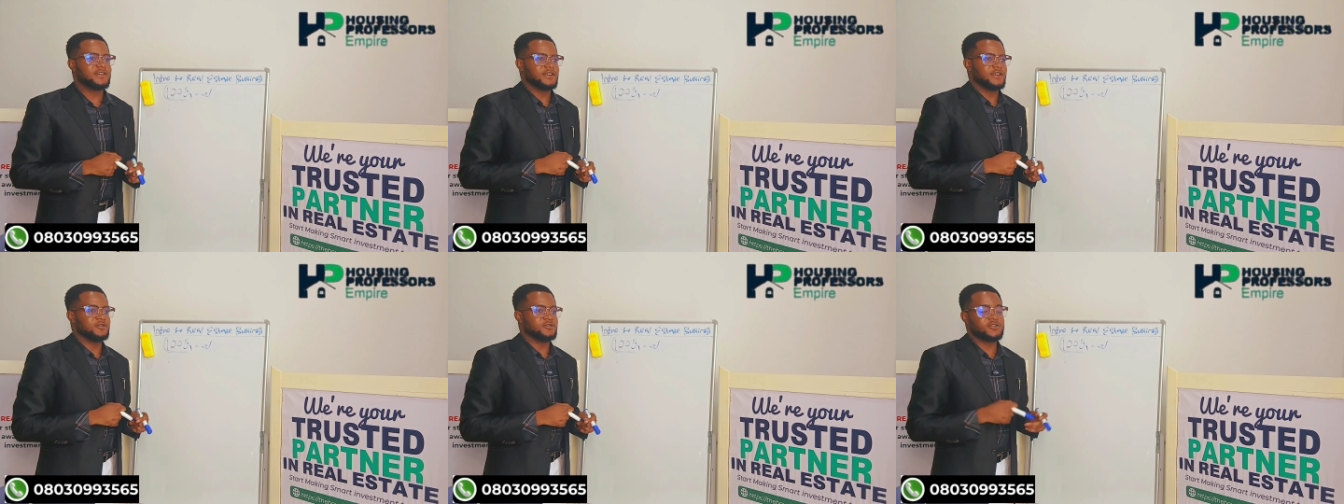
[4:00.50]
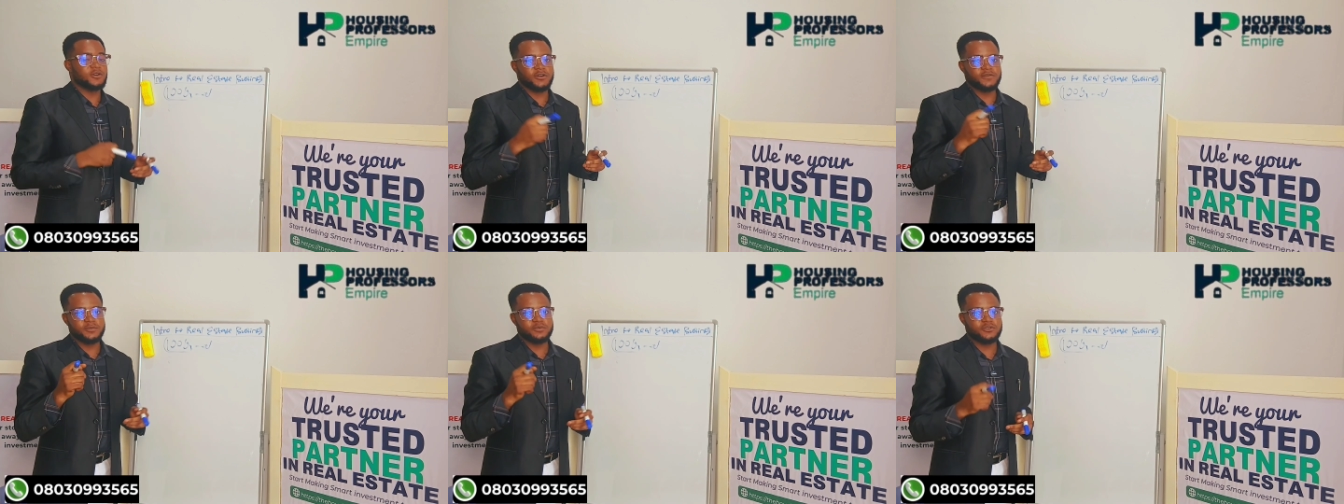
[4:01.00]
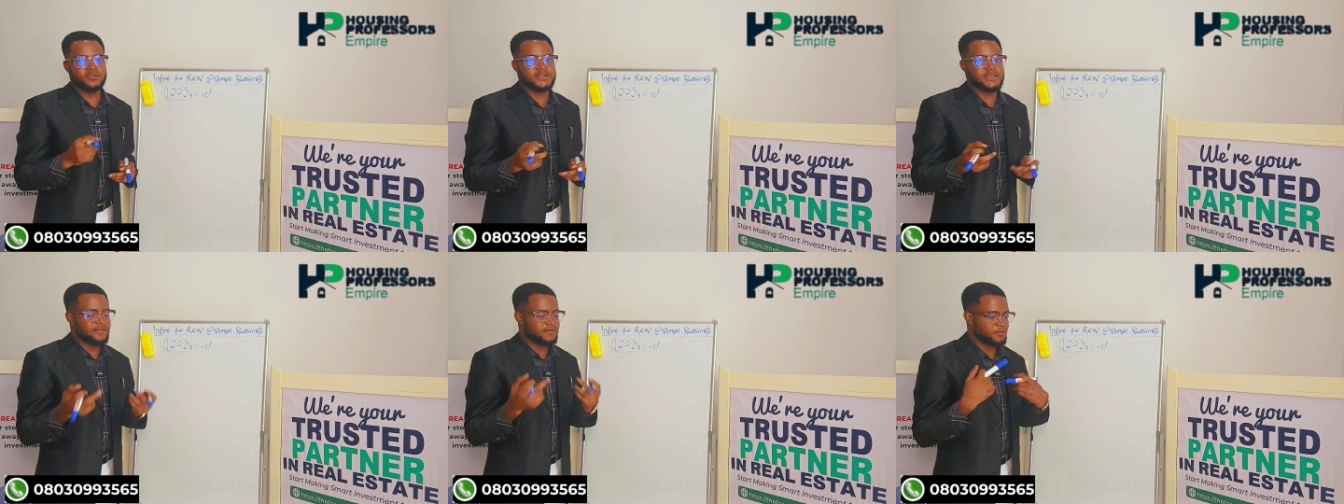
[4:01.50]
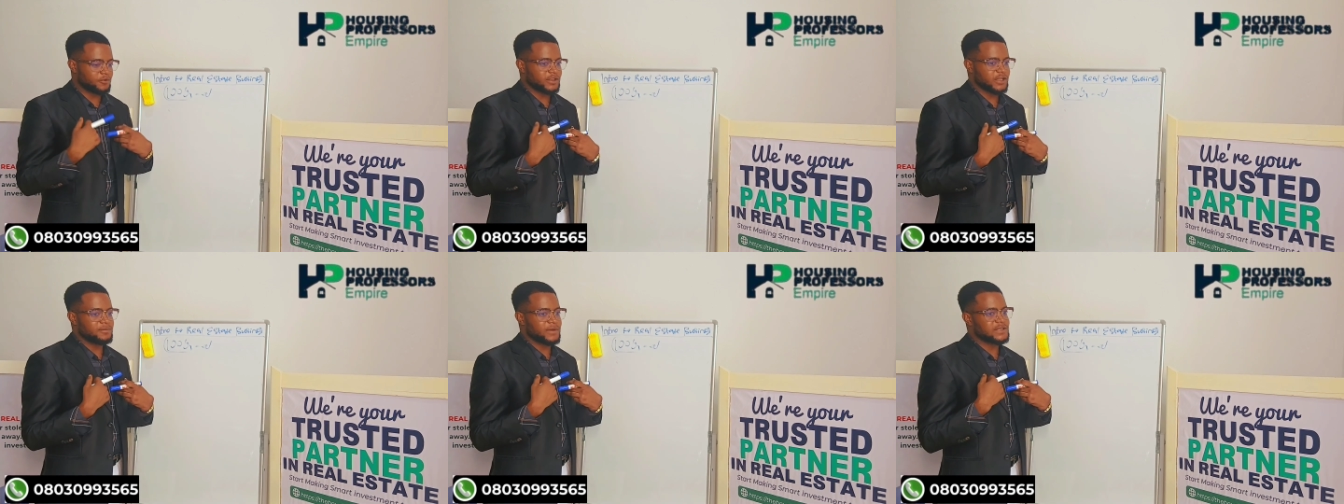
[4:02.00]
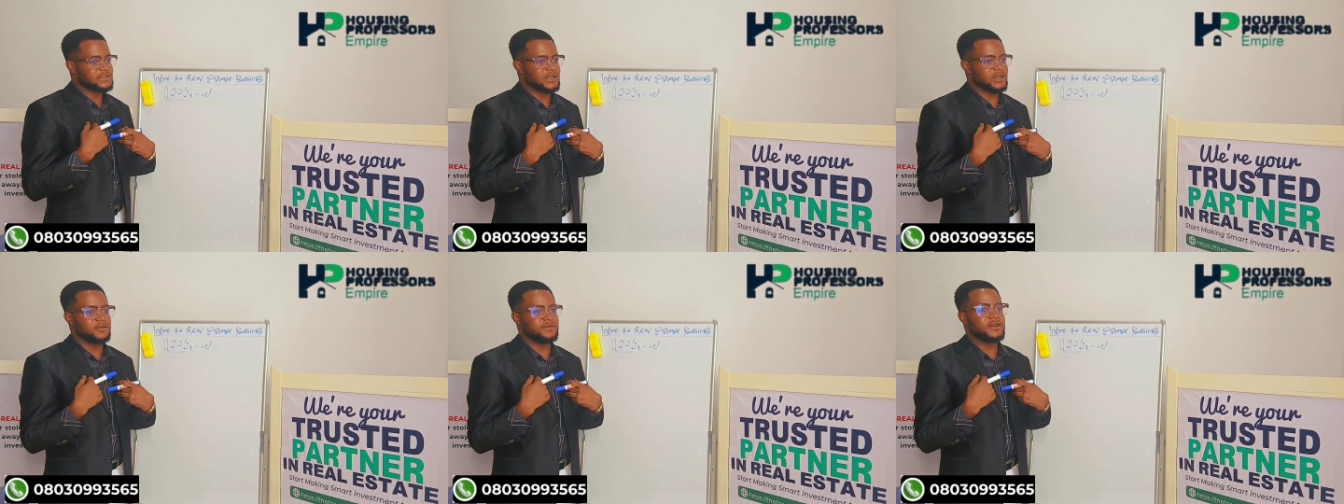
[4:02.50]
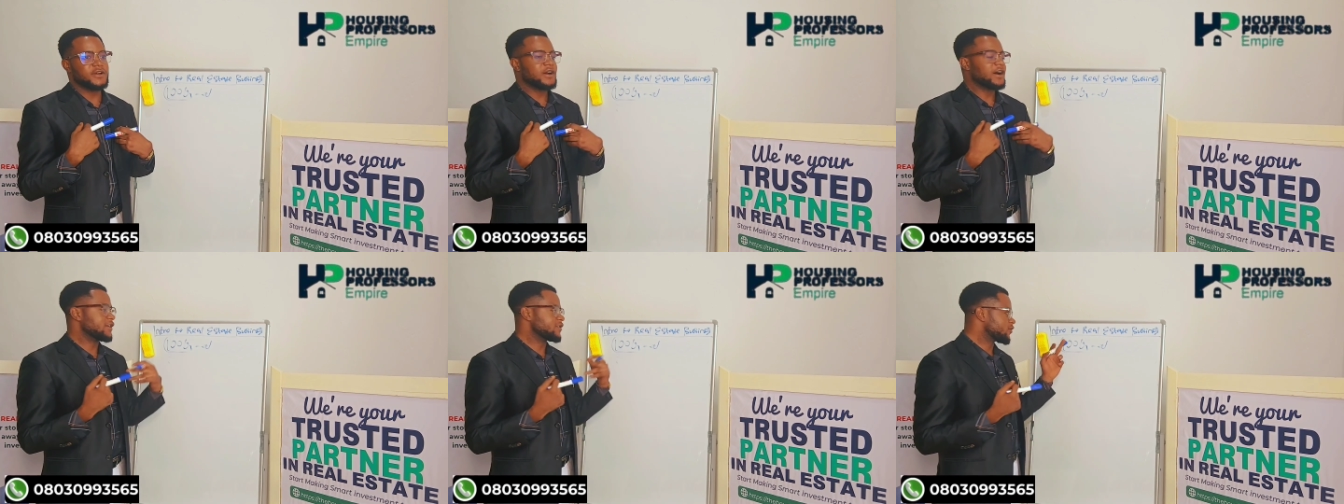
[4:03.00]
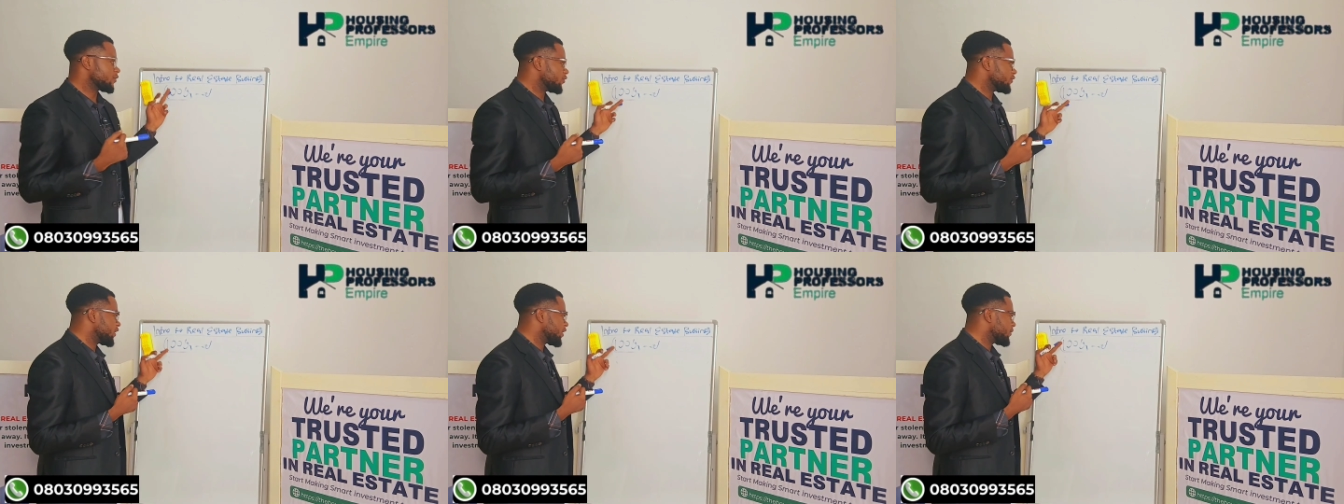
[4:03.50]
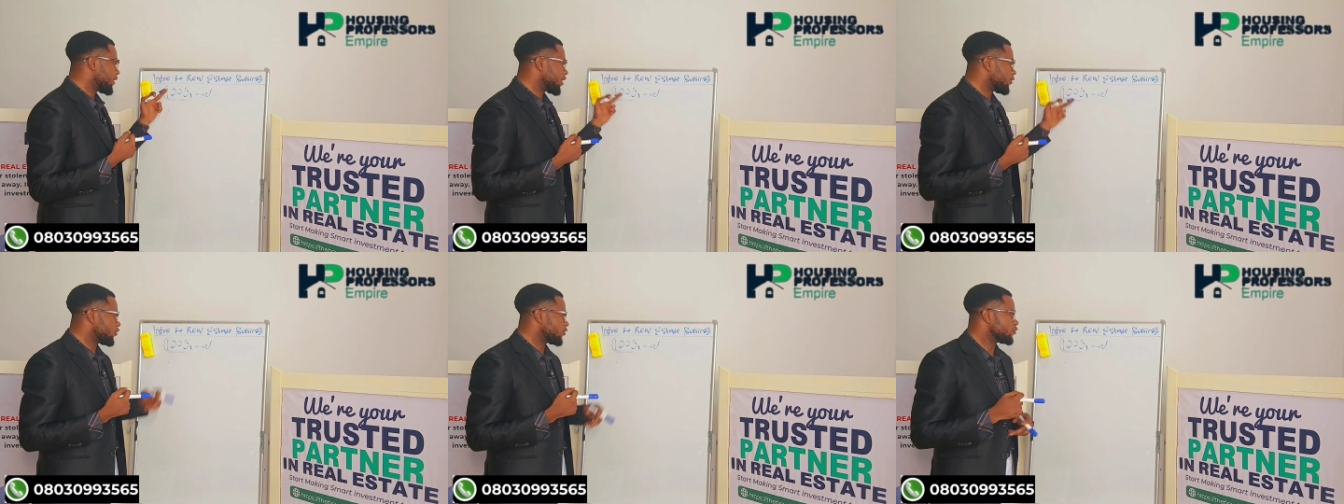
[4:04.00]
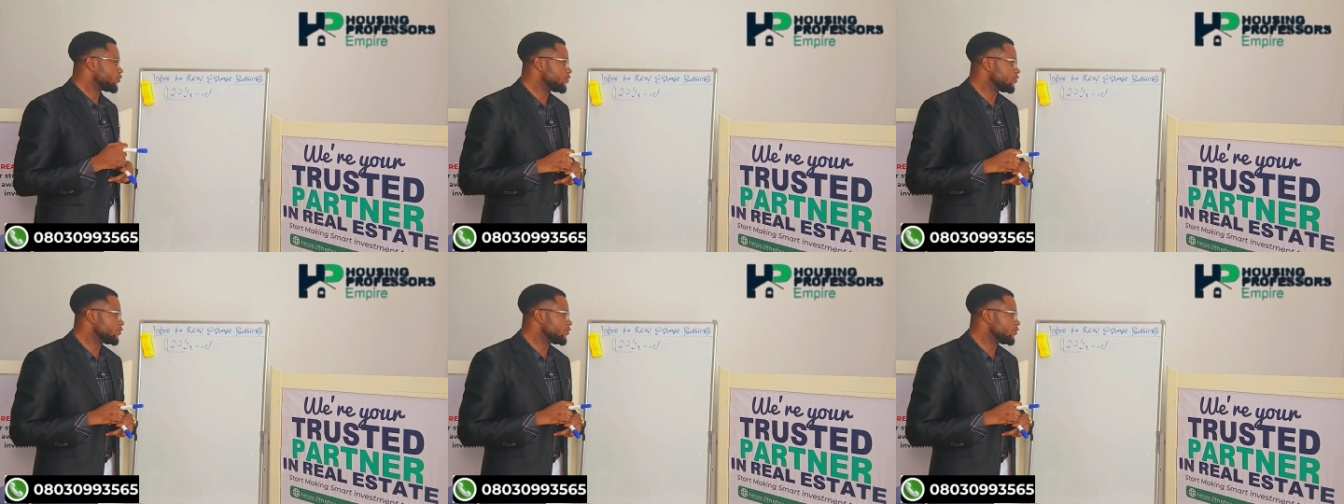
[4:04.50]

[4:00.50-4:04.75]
You know, some of the products I've imported myself, and some of them I work with